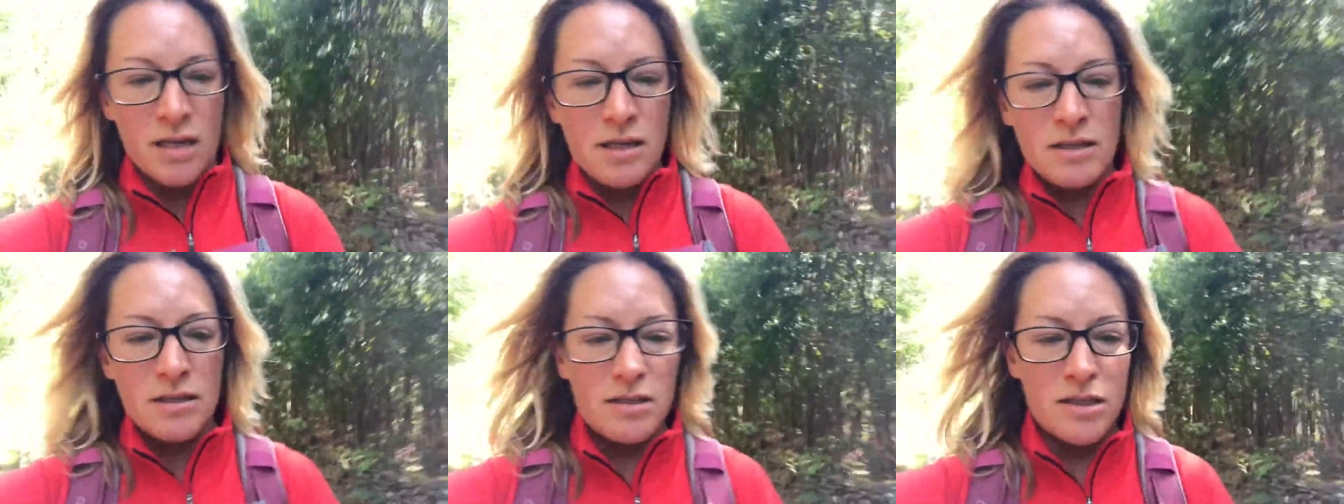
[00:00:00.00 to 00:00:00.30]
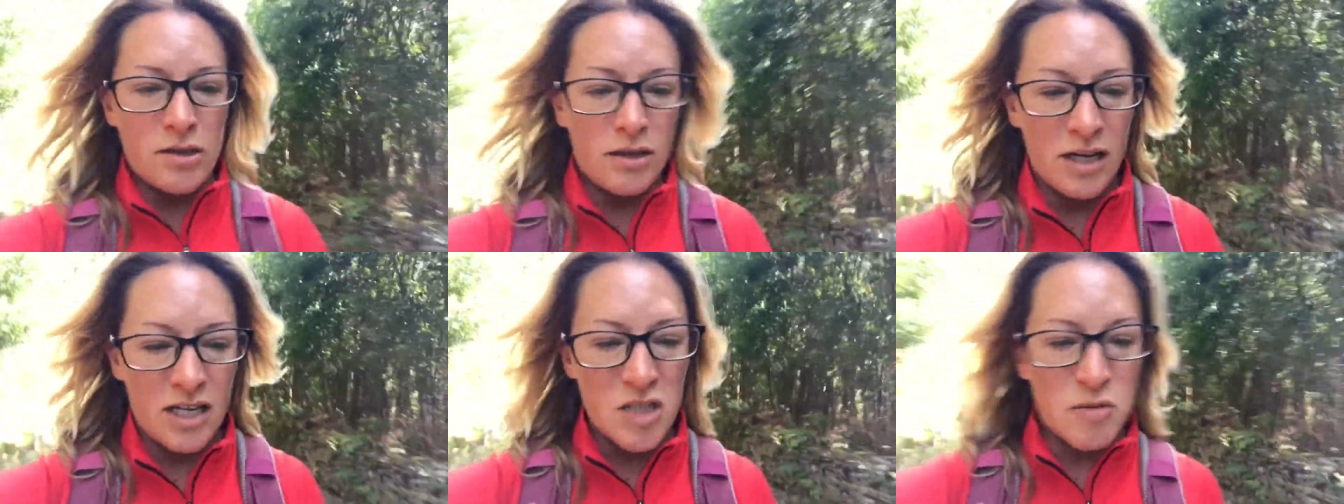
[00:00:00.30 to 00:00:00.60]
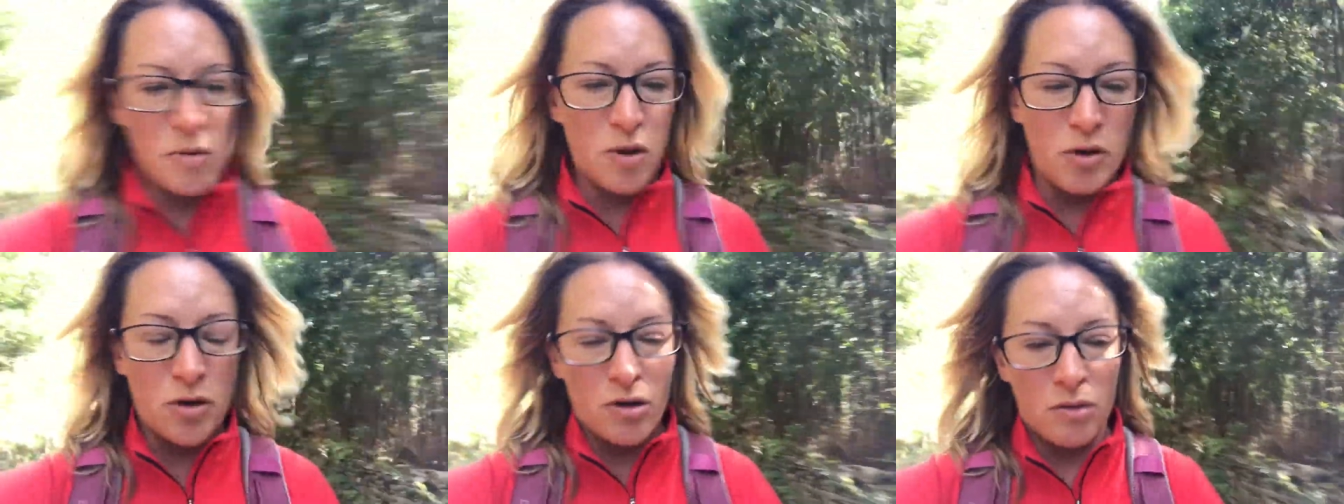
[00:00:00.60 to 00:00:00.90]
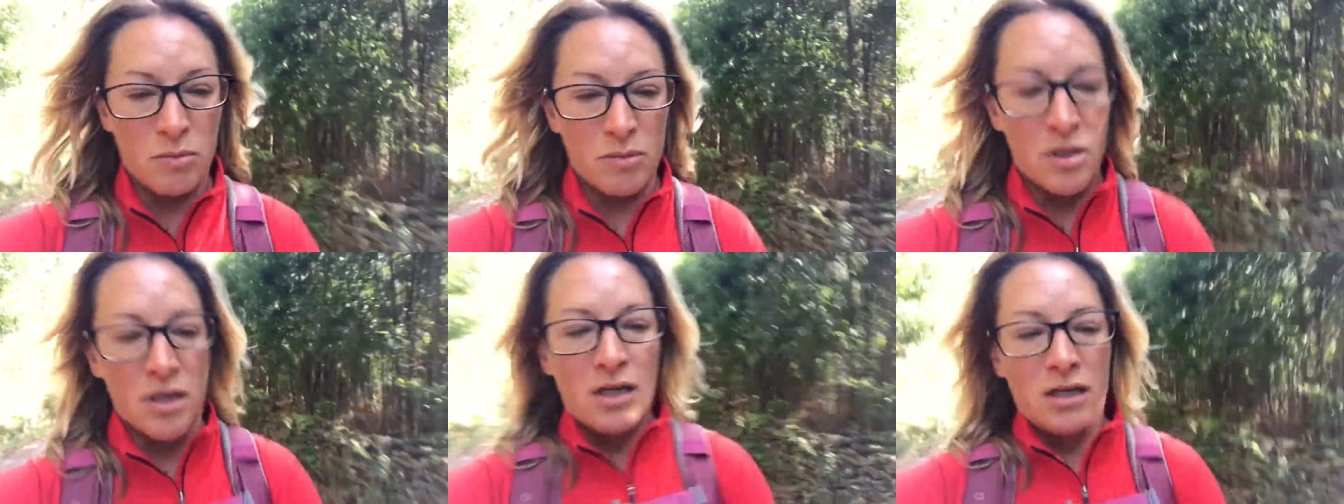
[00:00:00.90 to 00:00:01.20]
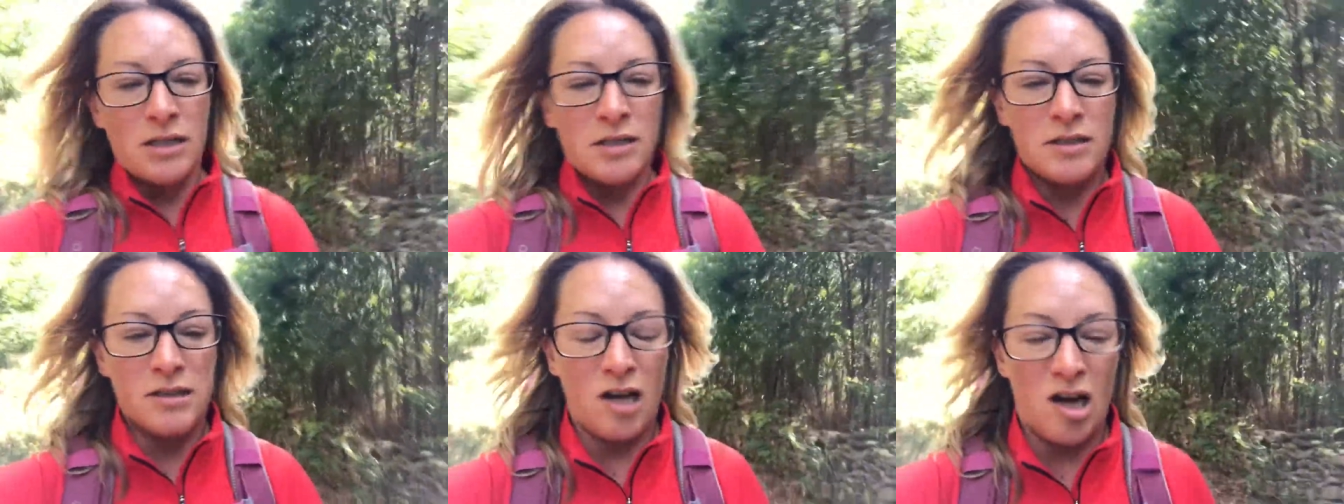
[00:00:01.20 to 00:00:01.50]
So a nice pilgrim
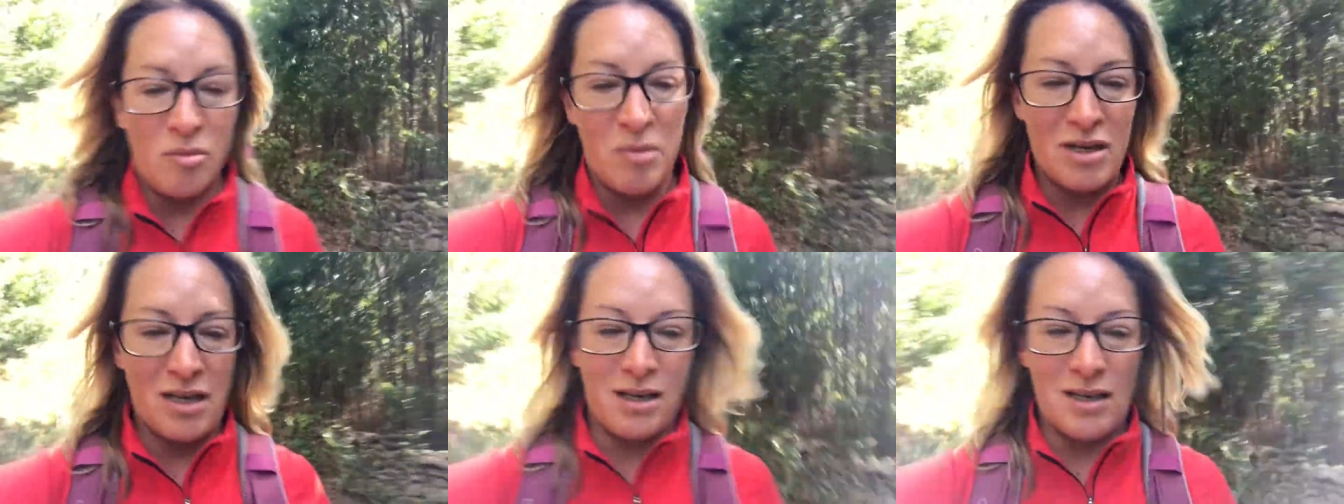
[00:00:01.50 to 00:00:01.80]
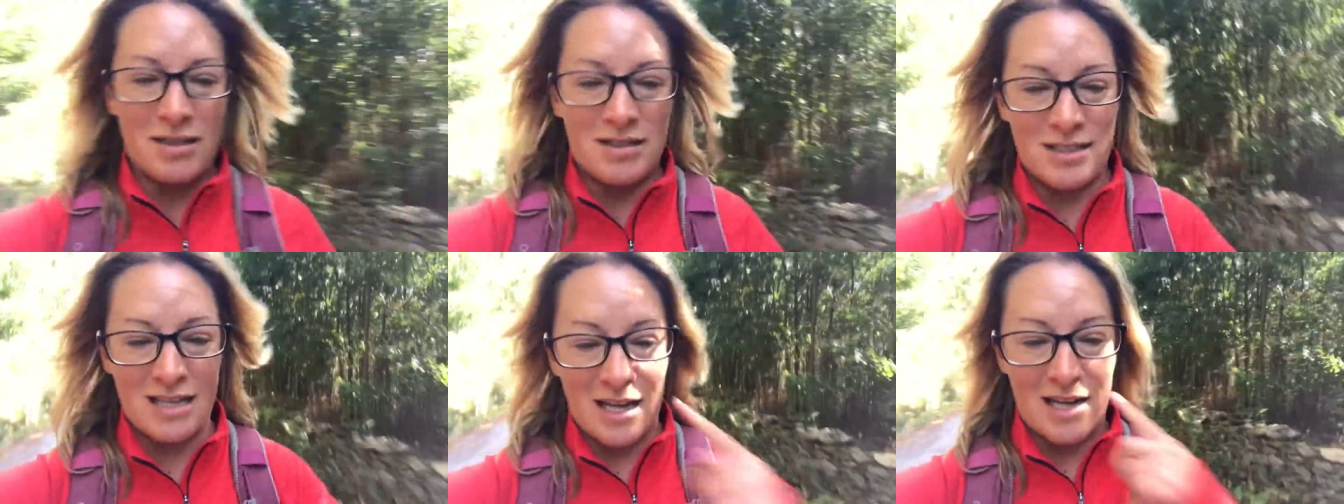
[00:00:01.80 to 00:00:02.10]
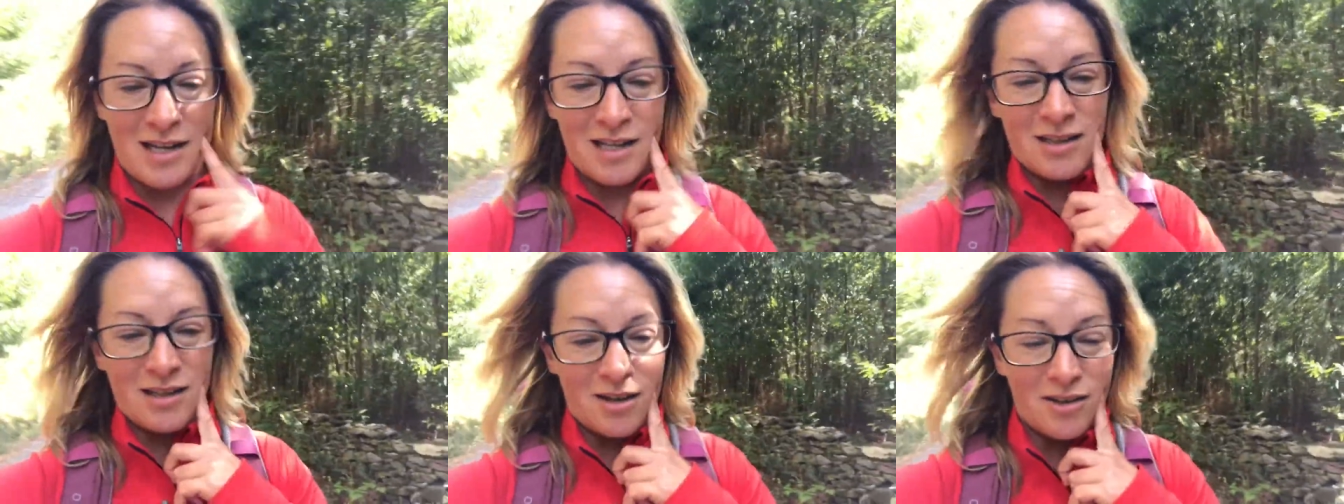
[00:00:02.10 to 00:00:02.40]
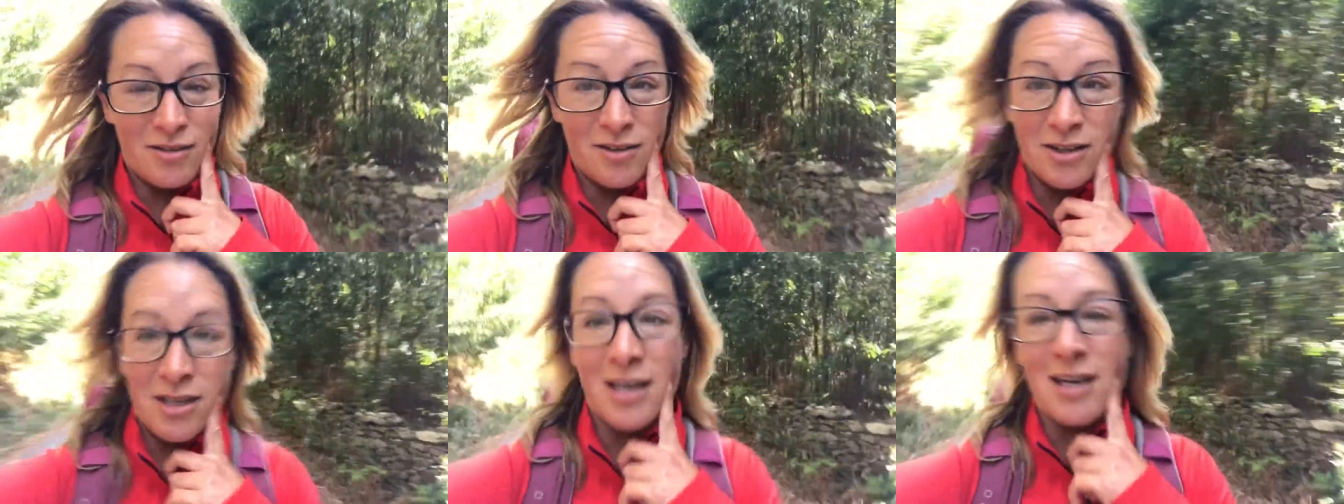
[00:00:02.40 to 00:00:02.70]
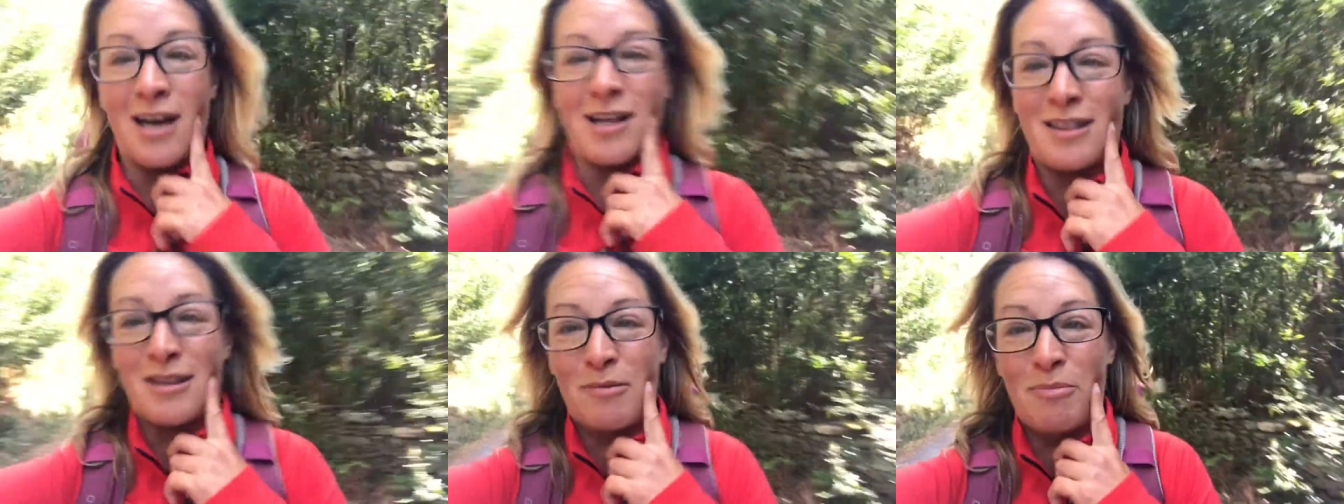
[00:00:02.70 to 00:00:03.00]
saw me standing there looking
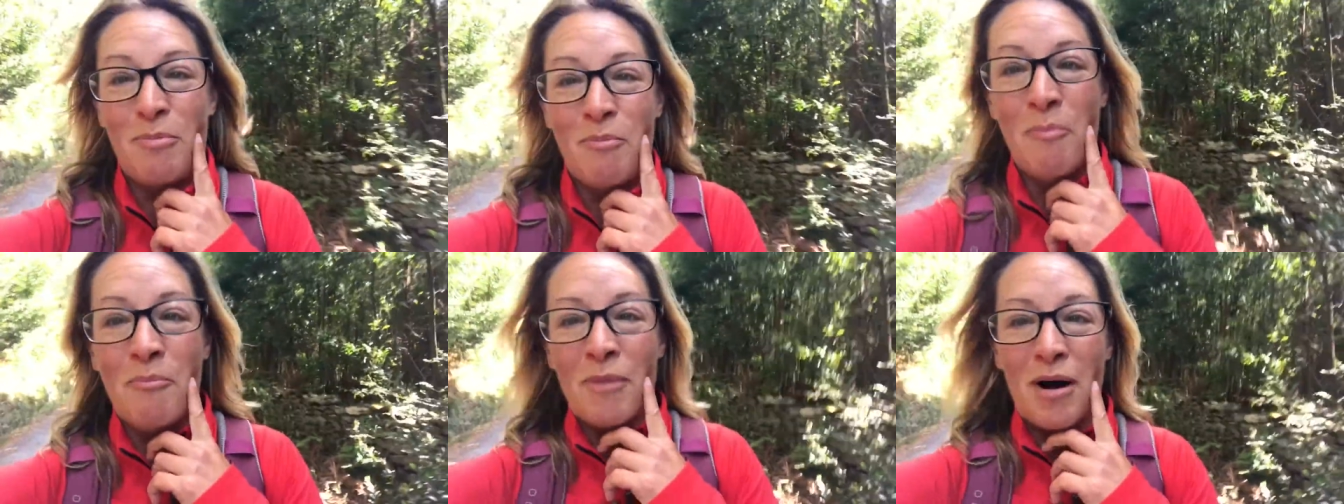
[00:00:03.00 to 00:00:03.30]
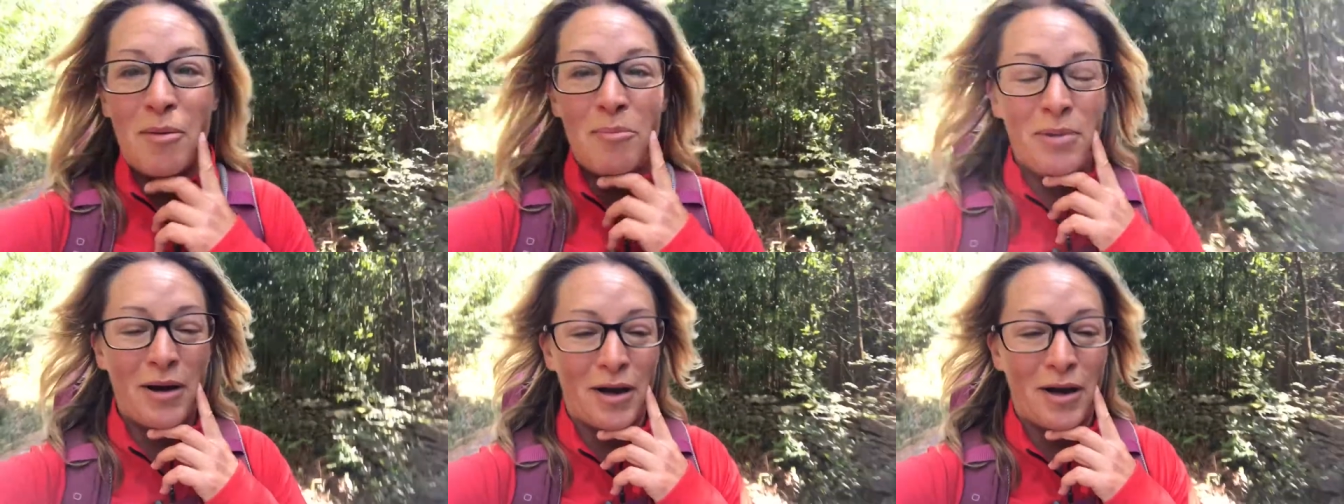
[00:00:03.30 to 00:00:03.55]
at the mud